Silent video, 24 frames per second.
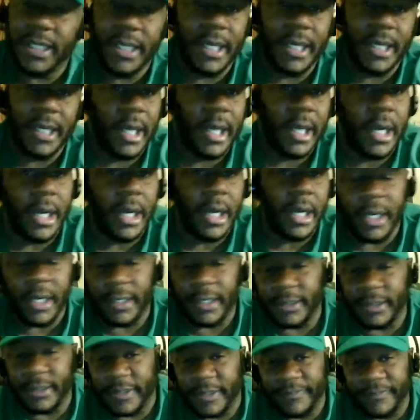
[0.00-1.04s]

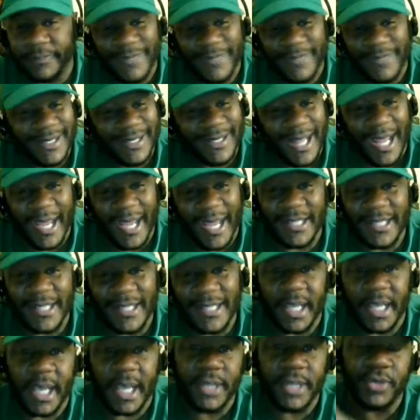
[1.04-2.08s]
The Lions
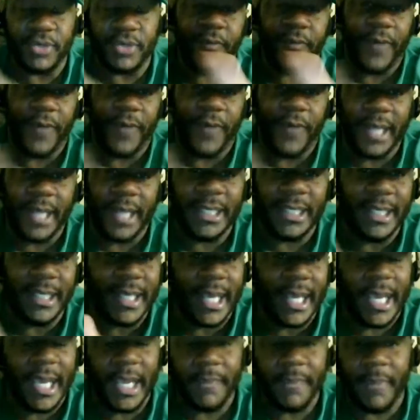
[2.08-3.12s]
schedule finally
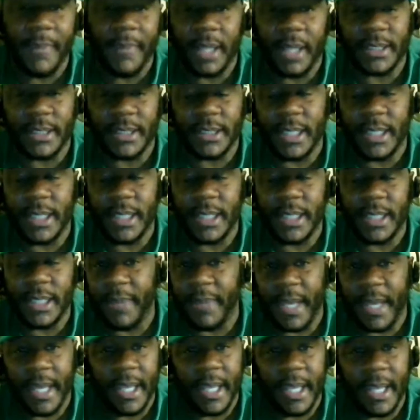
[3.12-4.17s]
came out today,
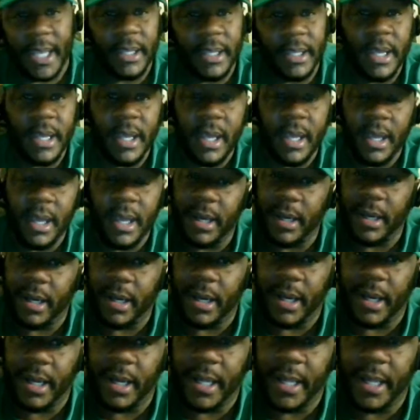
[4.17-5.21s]
man.
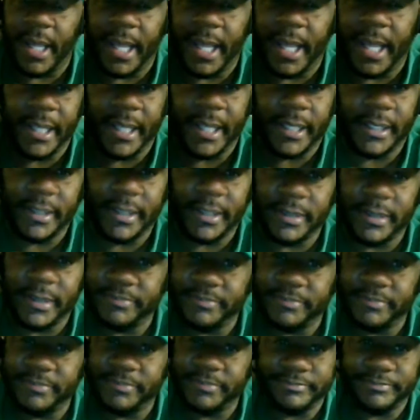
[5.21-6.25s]
Hey,
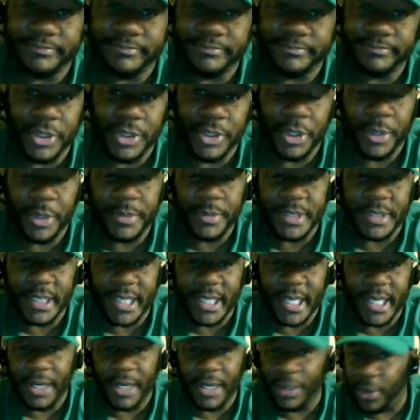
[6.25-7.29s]
you know what I'm saying?
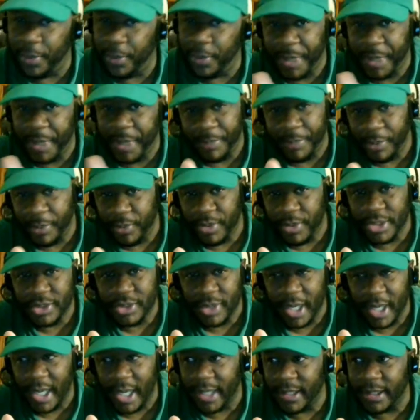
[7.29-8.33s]
I know people was
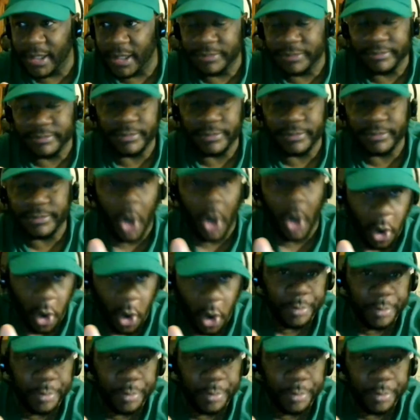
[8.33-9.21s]
trying to hope